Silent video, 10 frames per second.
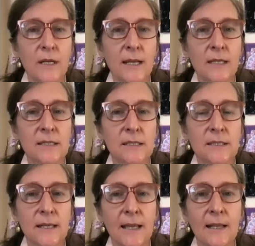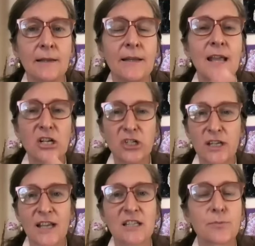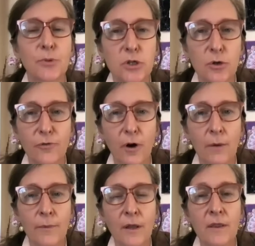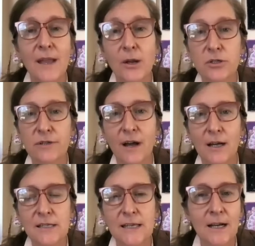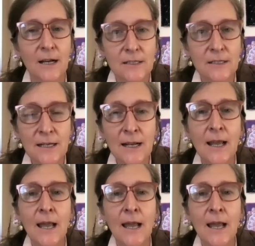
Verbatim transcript: witness in litigation against Purdue Pharma, the makers of OxyContin,